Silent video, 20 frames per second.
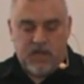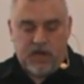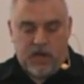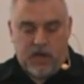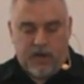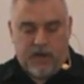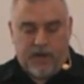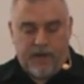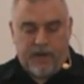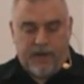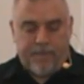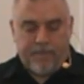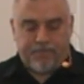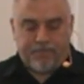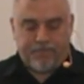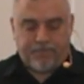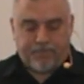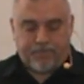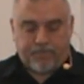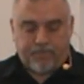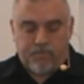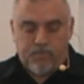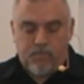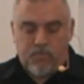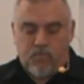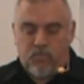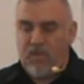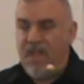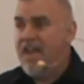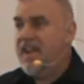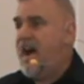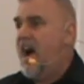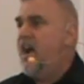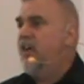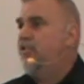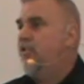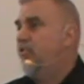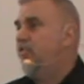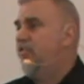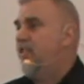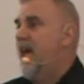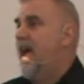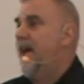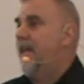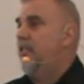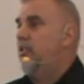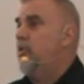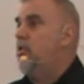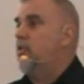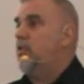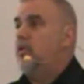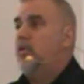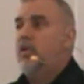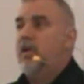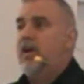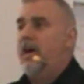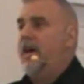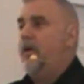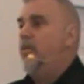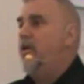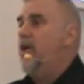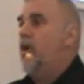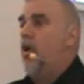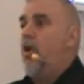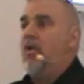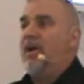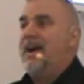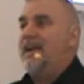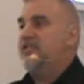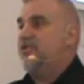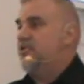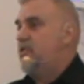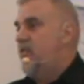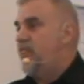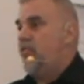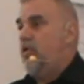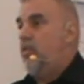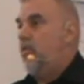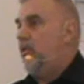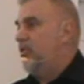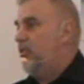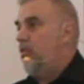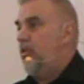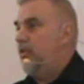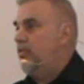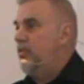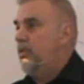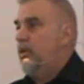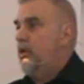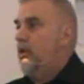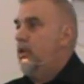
Um, and I understand, look, hey, we all got stuff going on.